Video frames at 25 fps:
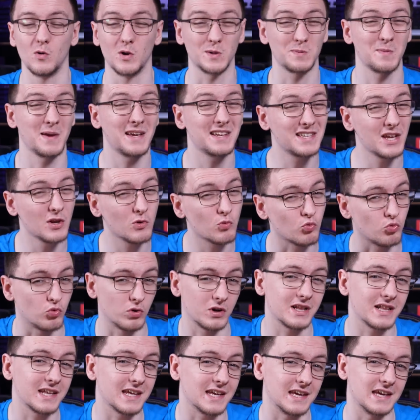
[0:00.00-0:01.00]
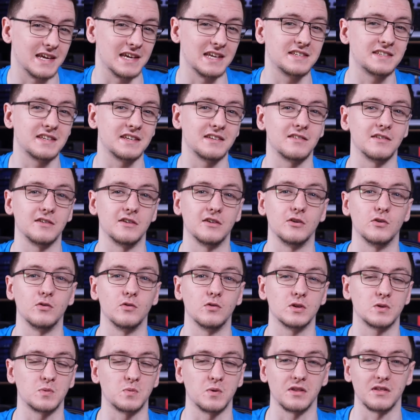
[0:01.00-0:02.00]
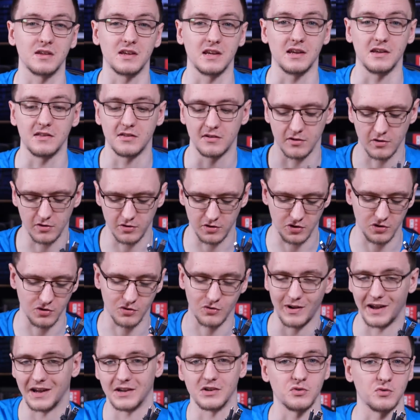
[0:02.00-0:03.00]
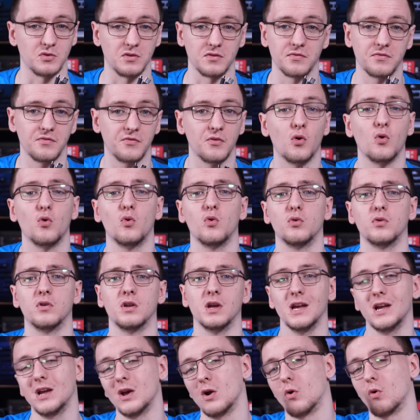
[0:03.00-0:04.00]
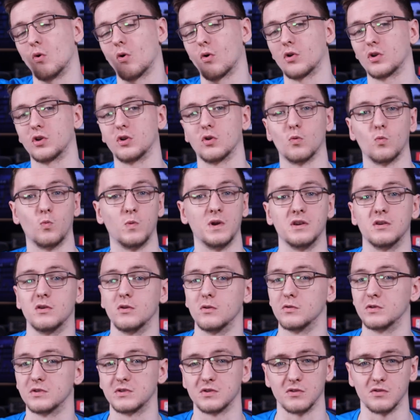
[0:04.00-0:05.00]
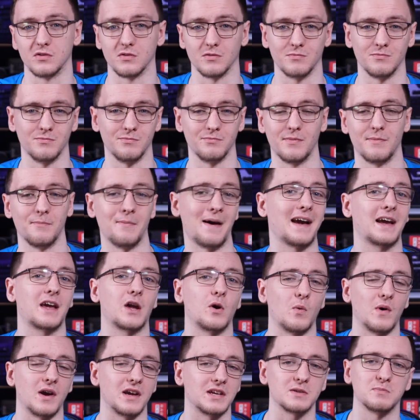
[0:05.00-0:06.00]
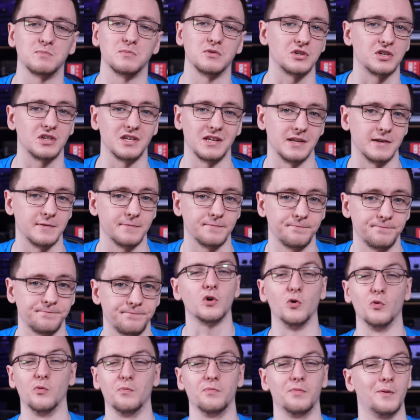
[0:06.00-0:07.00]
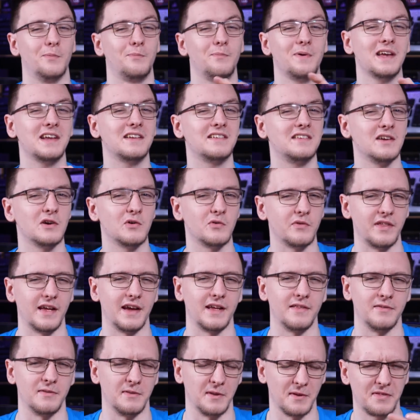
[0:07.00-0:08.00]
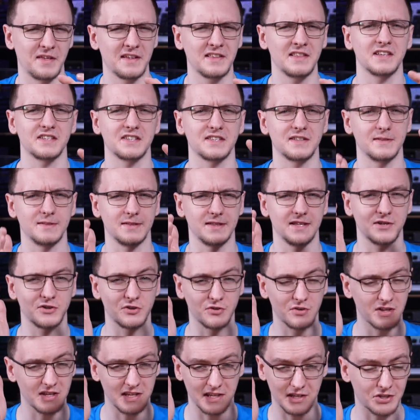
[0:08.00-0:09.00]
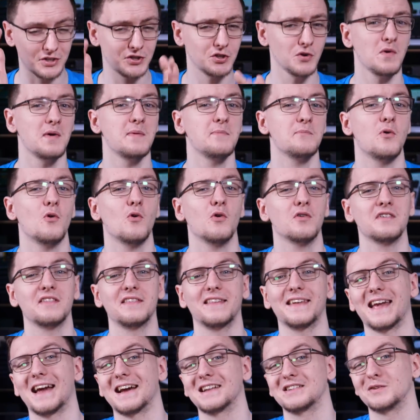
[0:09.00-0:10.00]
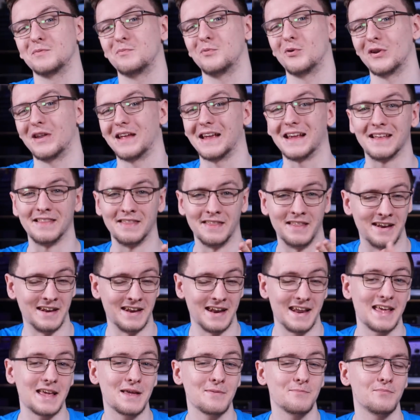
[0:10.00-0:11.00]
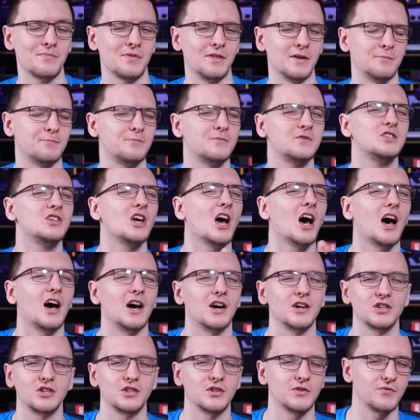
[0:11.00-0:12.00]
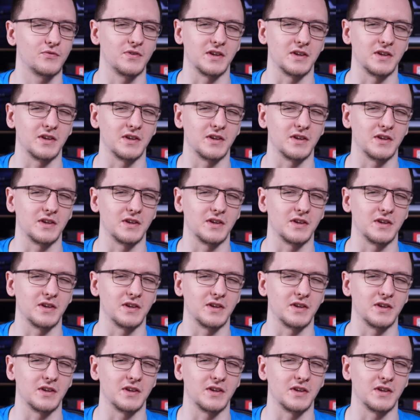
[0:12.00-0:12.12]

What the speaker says: which makes it really easy to use with either your Android phone or your Windows or macOS machine. So the big deal then, the thing that's literally so important they had to put it in the name, the touch